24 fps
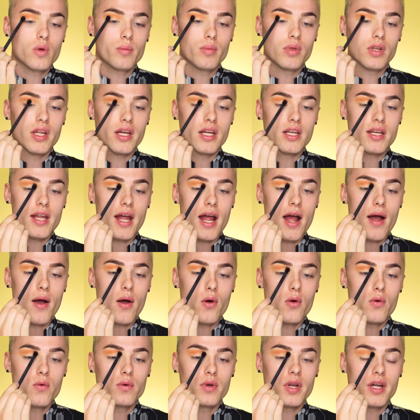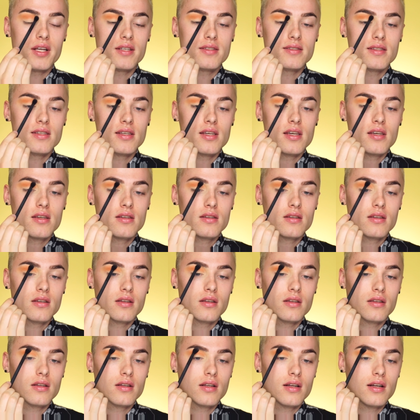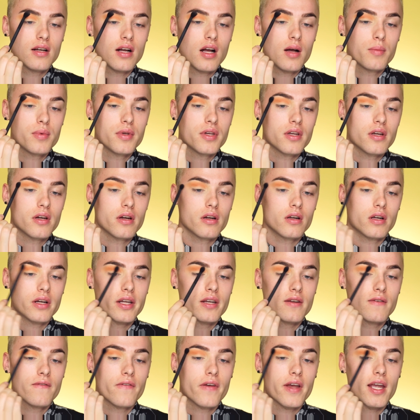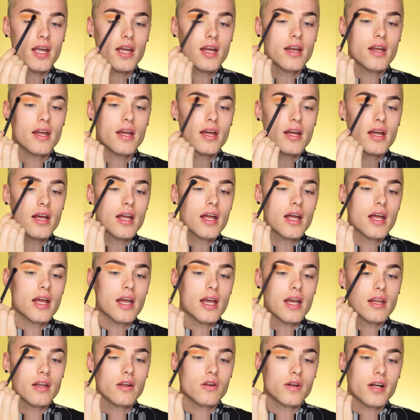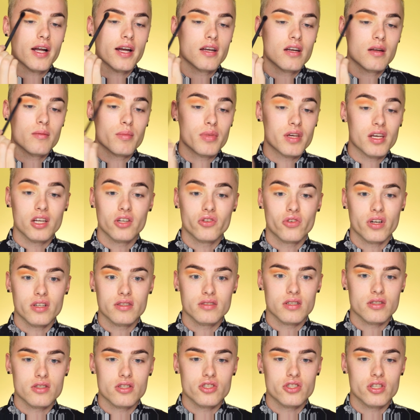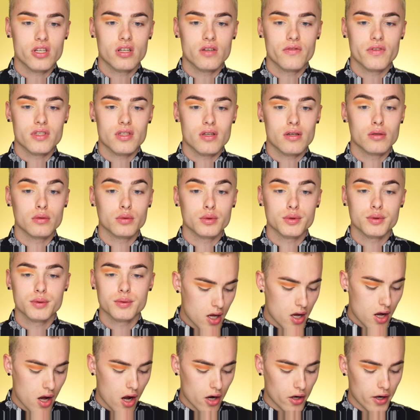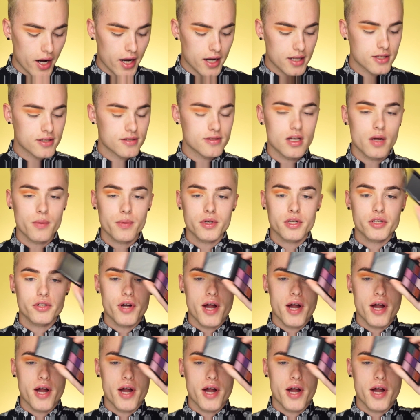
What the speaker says: will blend out nicely up here, kind of fade, and it'll kind of be a transition shade of its own. Alright, so now we're going